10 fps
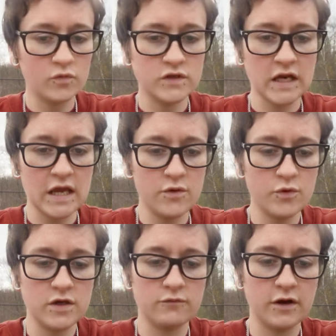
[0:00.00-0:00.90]
today
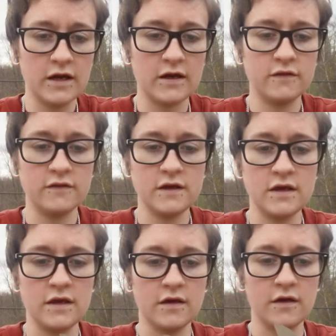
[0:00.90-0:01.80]
we ran
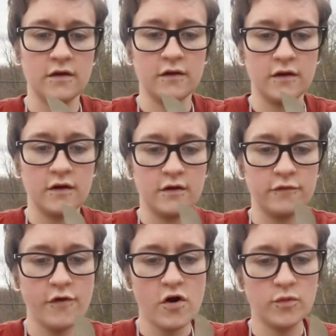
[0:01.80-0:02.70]
the
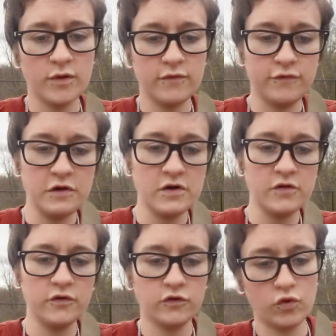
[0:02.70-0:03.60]
farm and
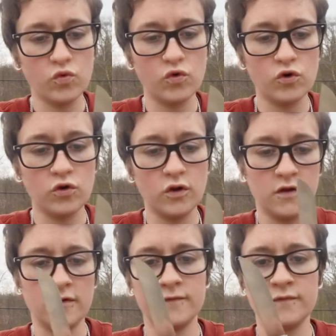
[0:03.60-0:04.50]
field tool
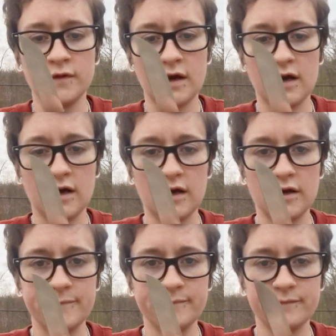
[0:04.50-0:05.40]

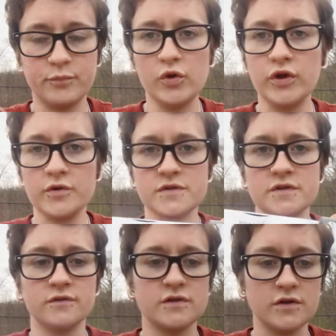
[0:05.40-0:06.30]
uh,
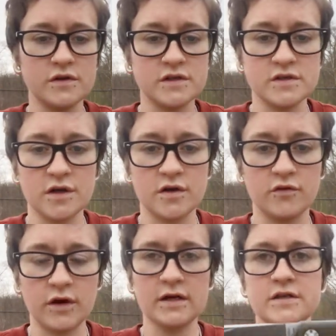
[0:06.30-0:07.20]
bullnose. So this is a
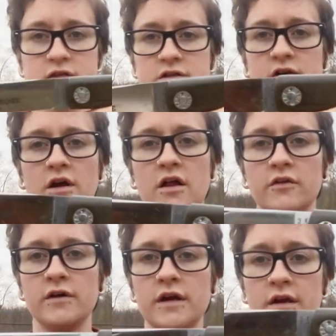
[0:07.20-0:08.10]
Great Eastern
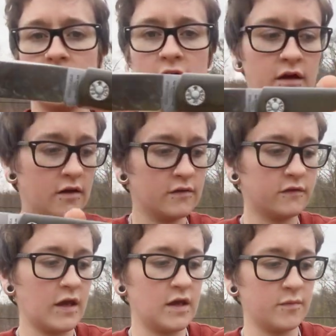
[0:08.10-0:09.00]
Cutlery,
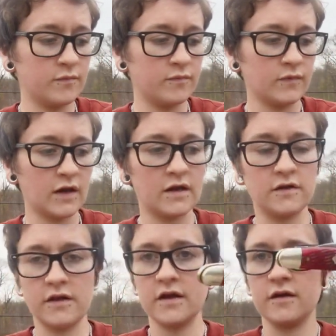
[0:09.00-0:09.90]
same kind
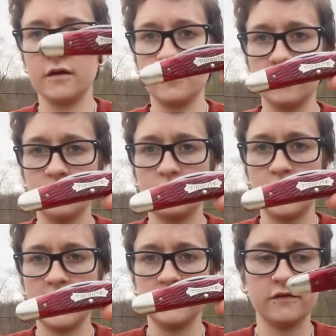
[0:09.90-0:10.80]
of like
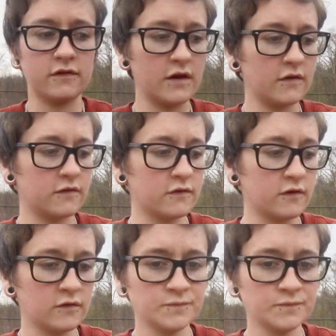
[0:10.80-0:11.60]
brand as this.